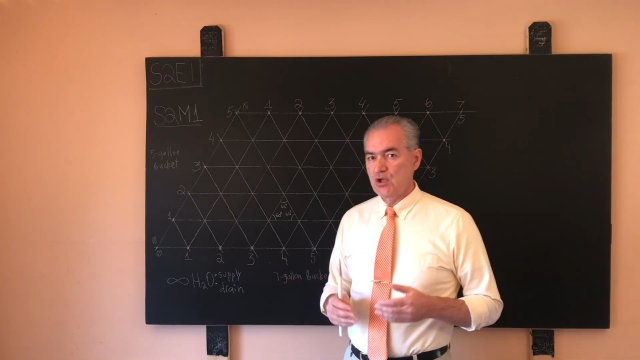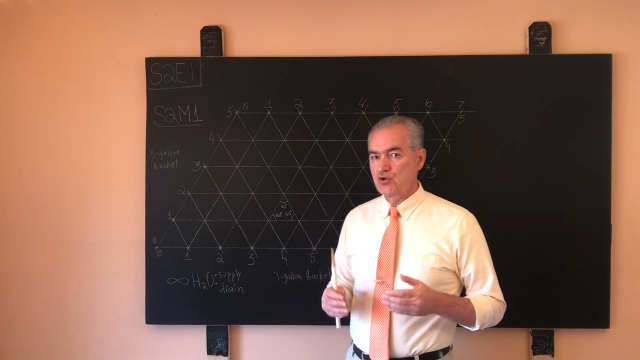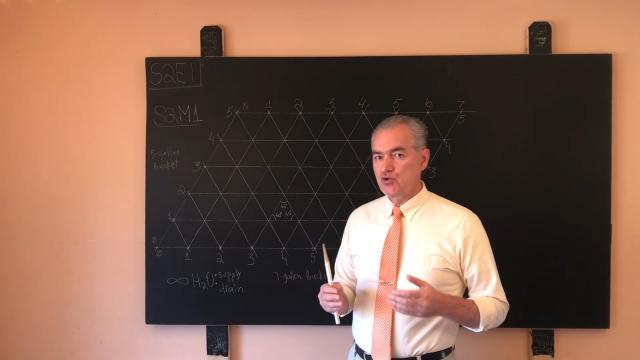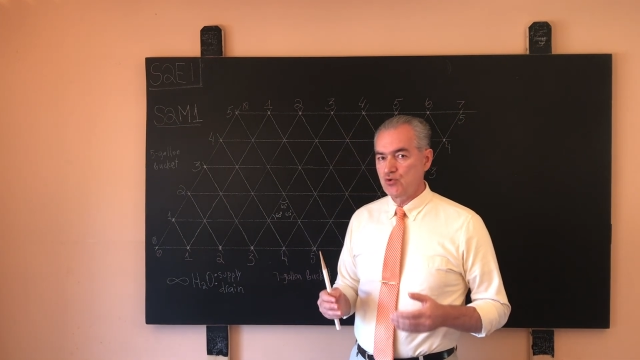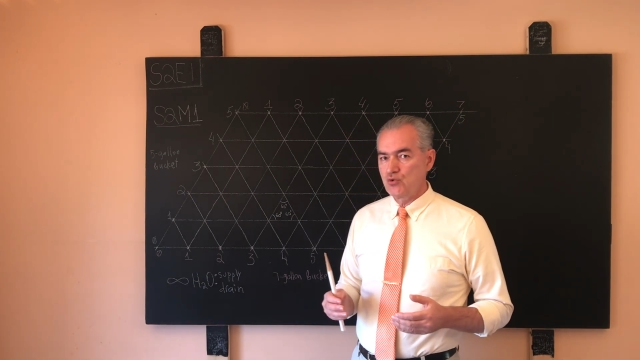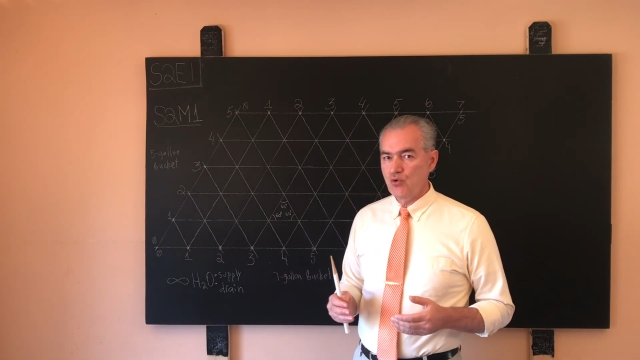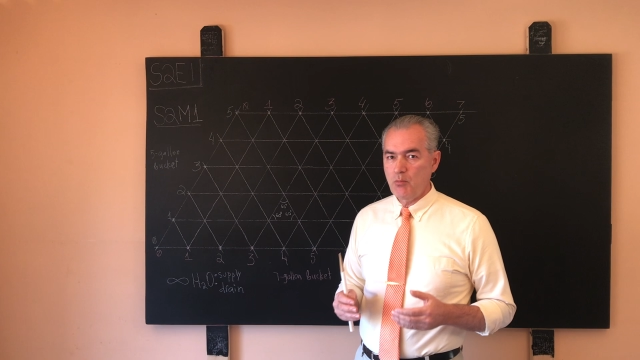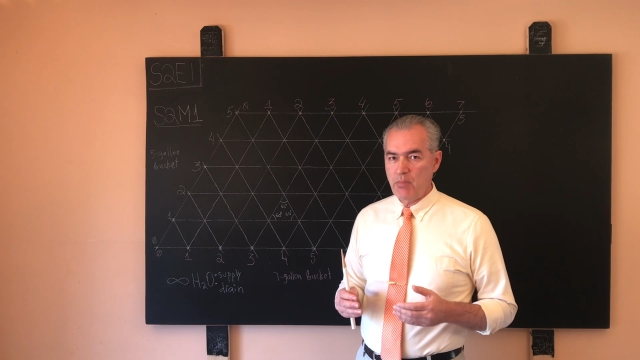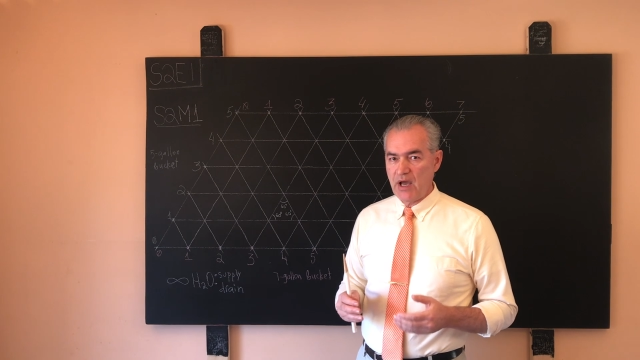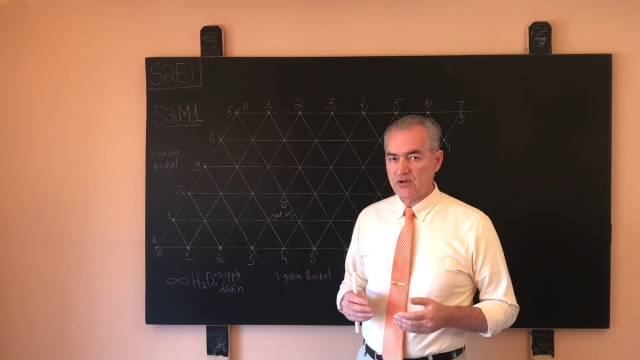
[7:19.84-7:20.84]
two
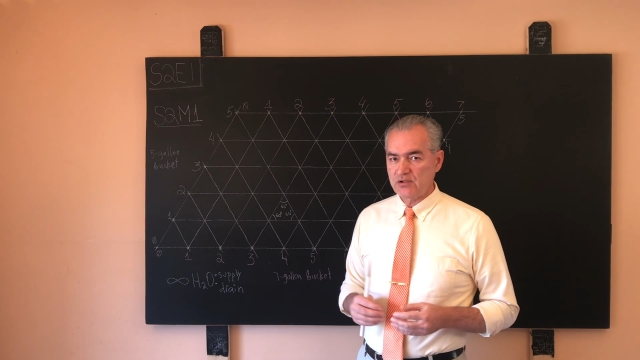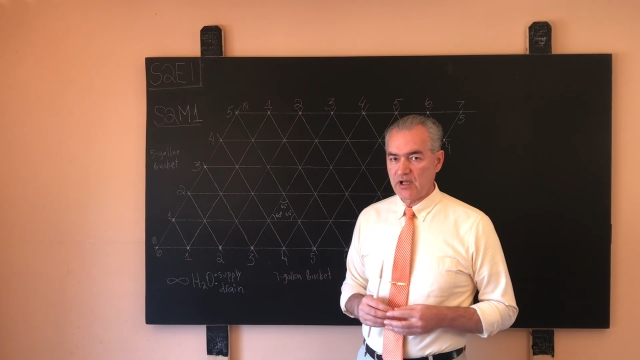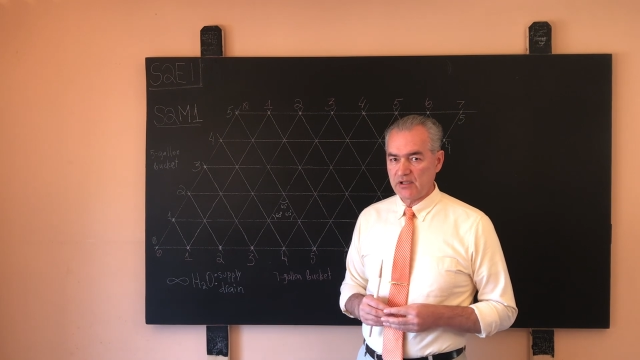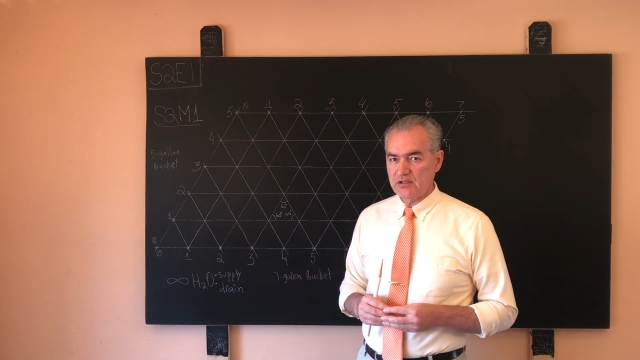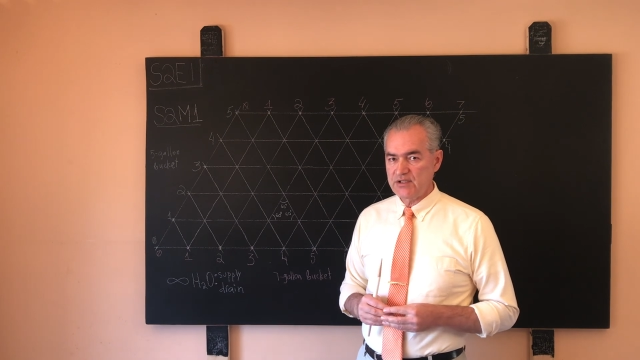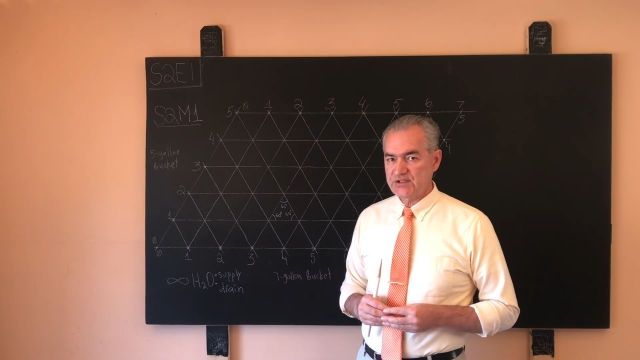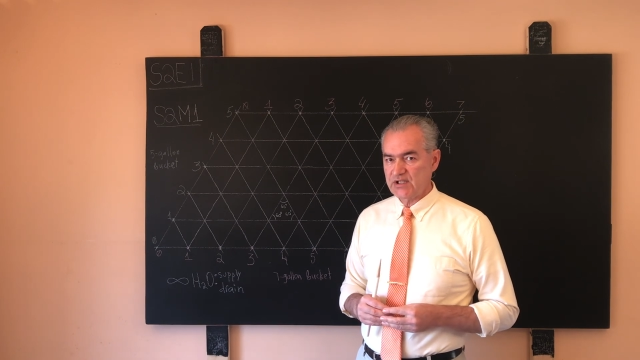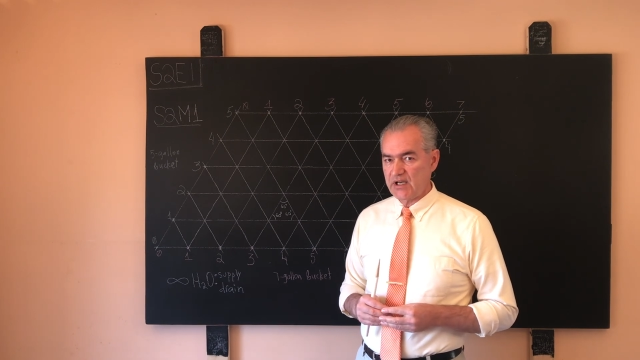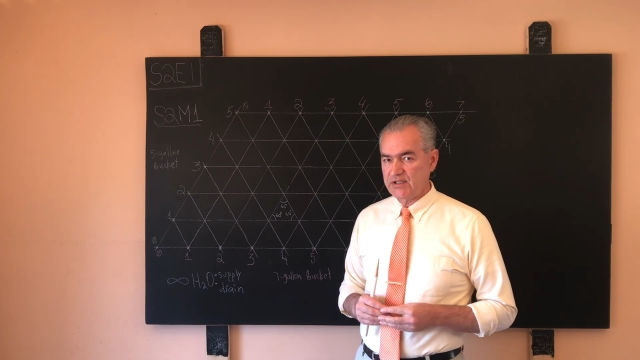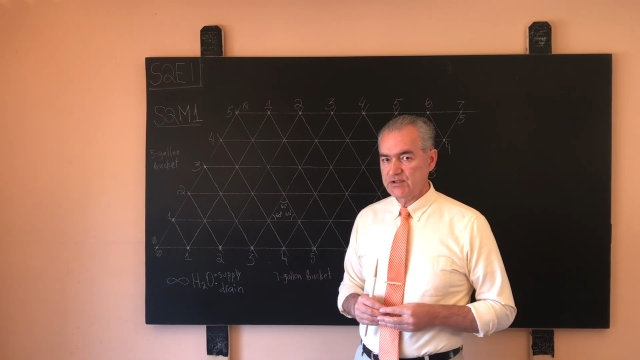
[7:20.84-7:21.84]
parallel
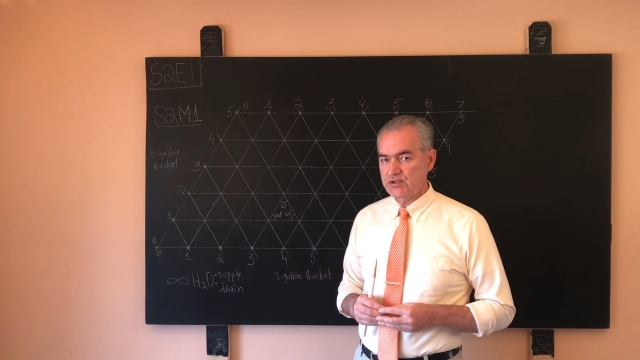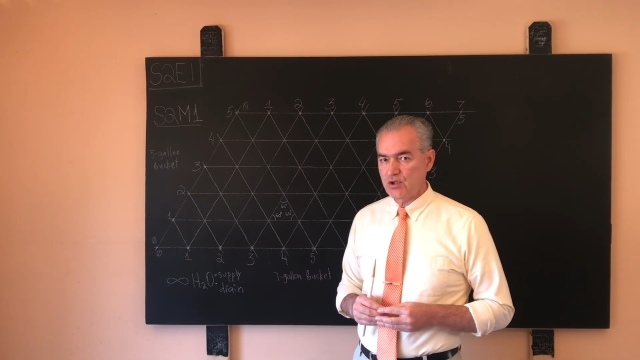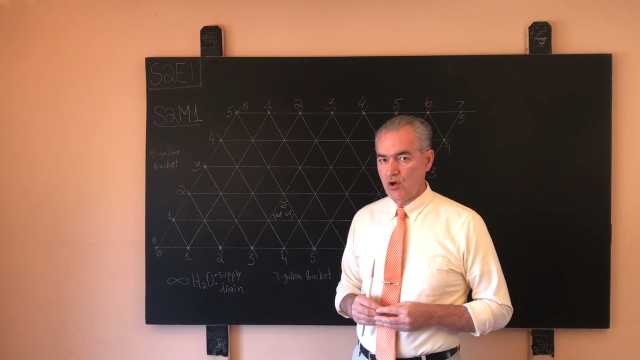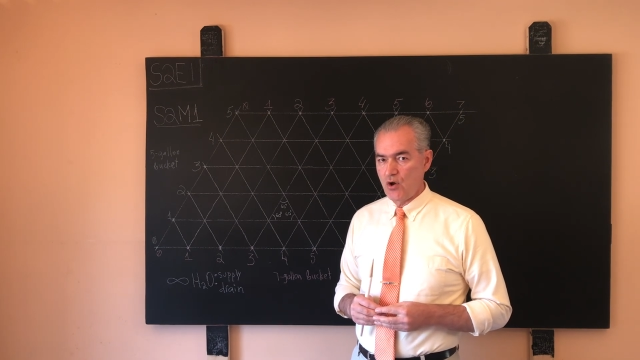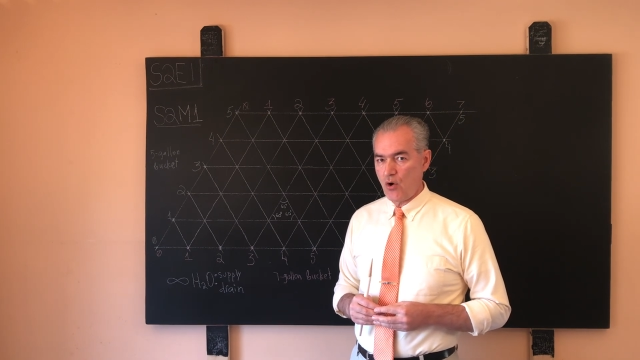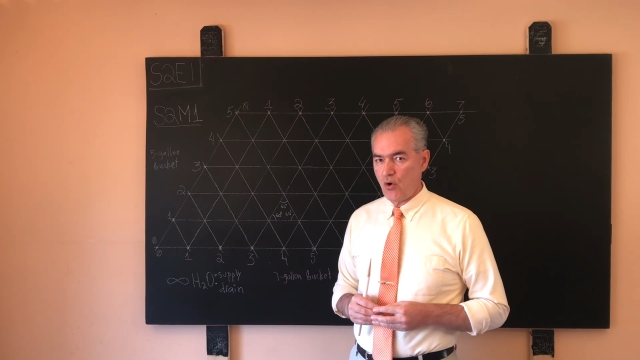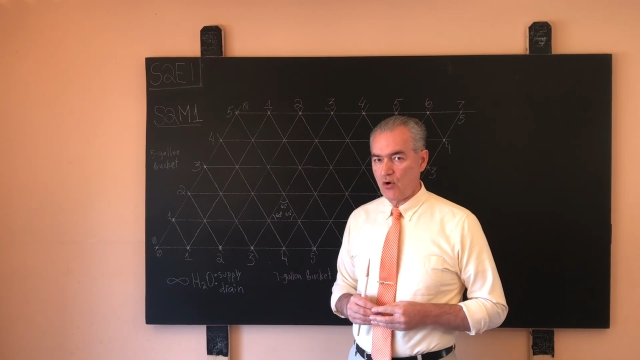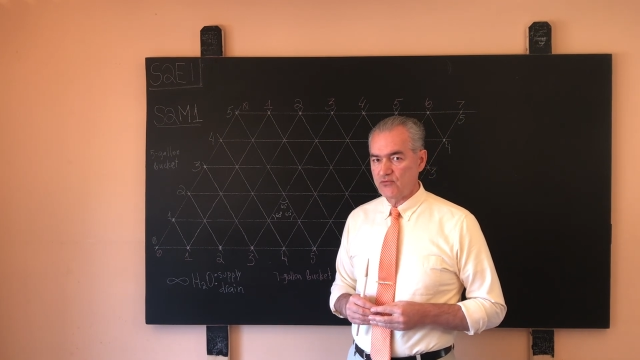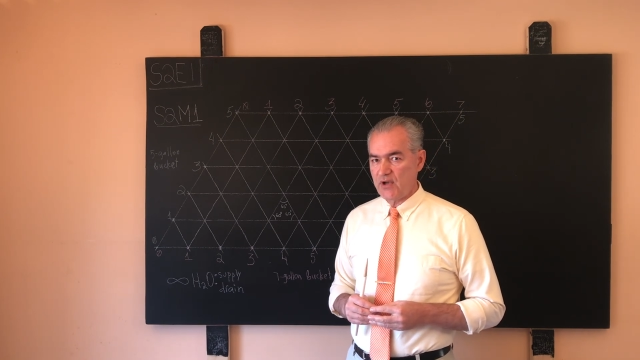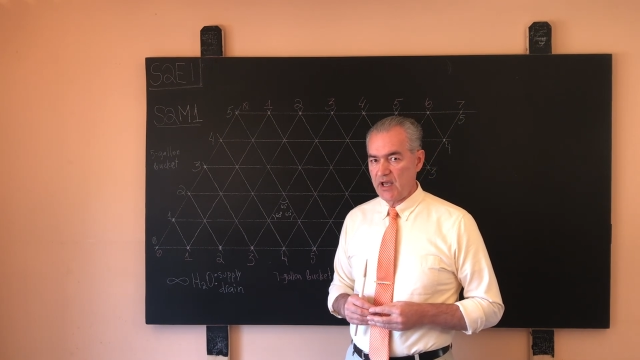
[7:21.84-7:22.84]
sides
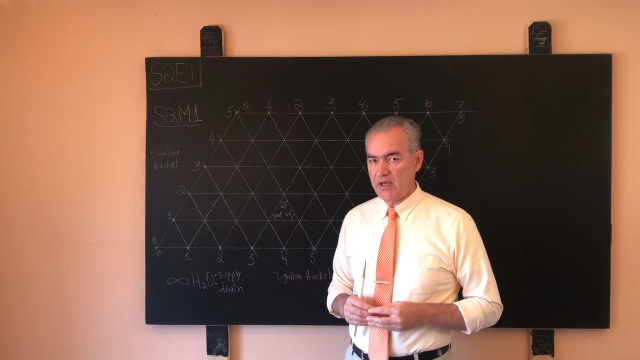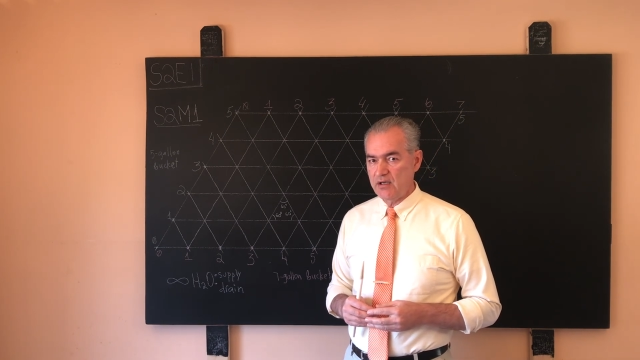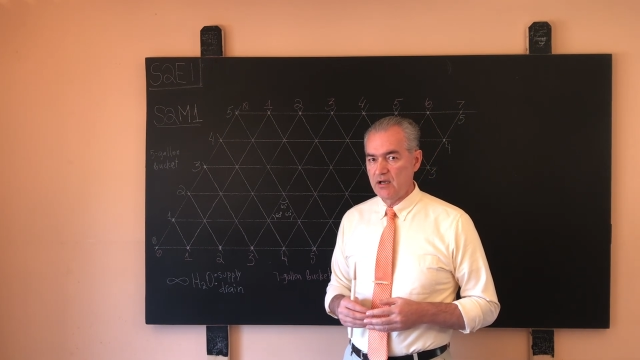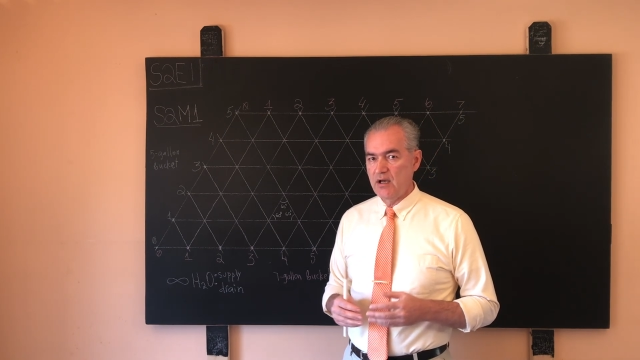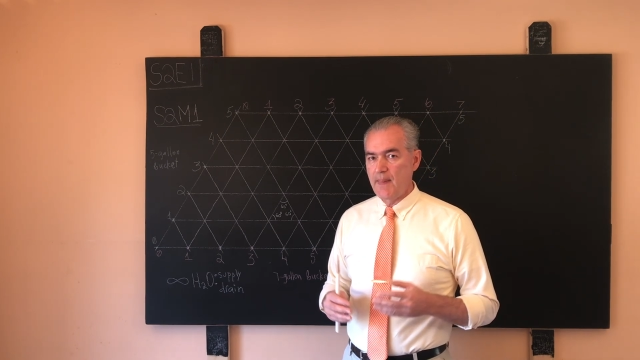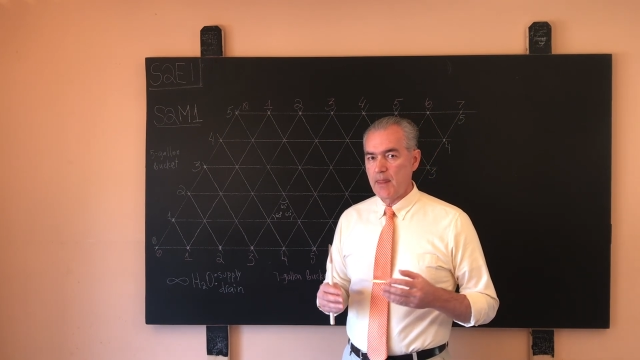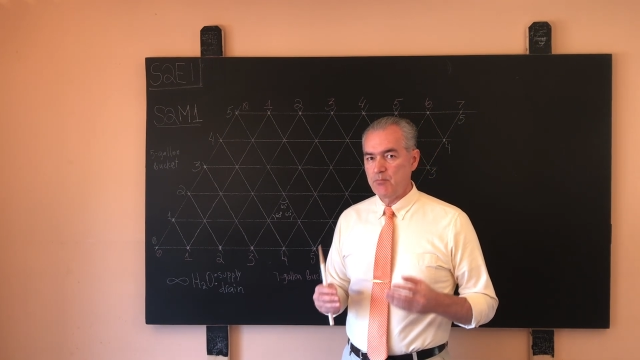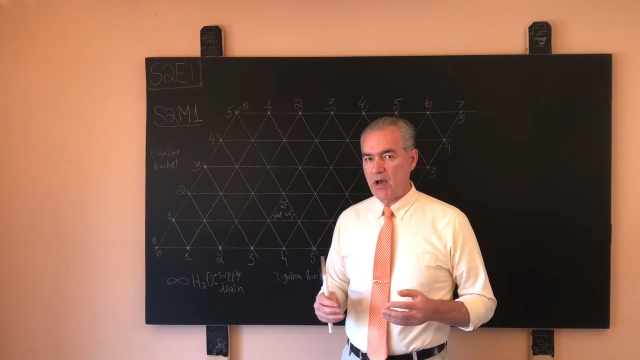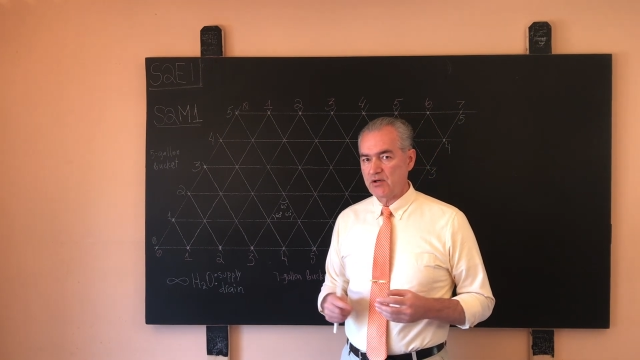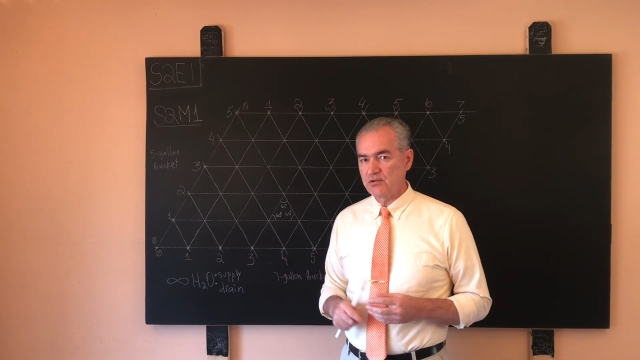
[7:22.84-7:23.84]
of a
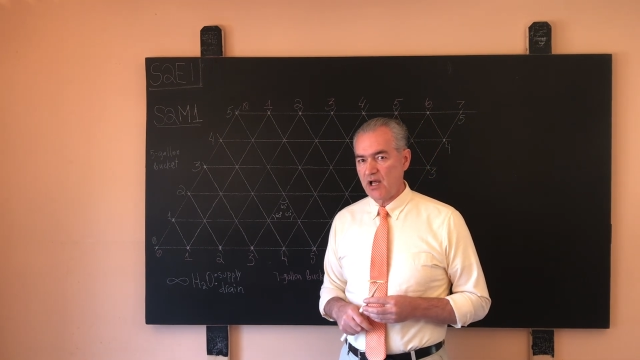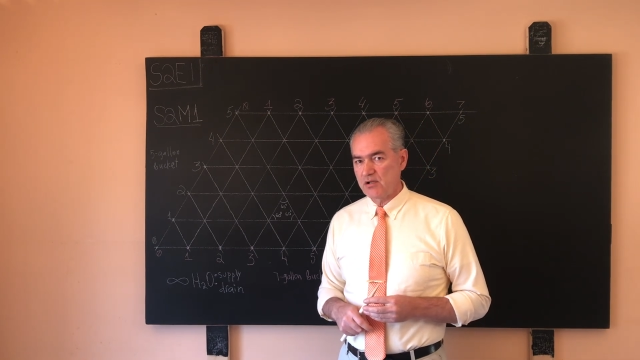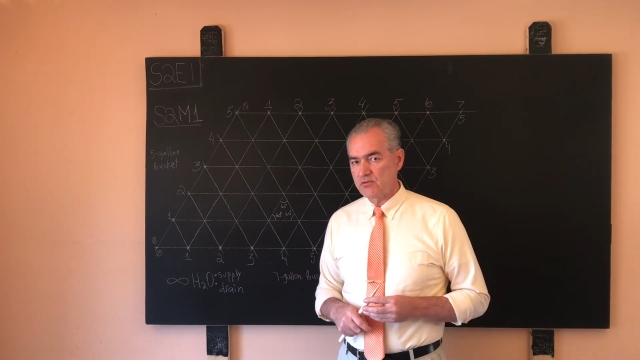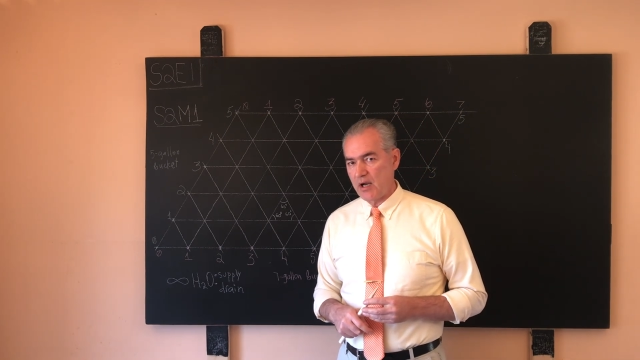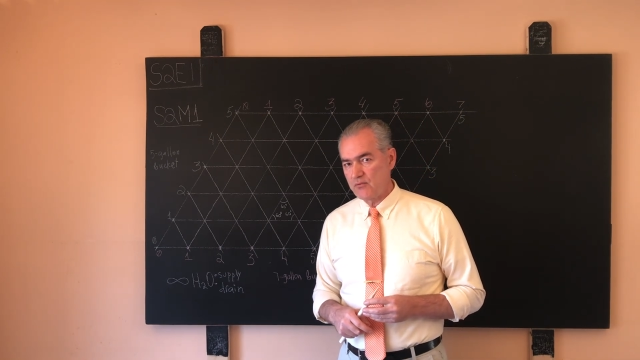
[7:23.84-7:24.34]
parallelogram.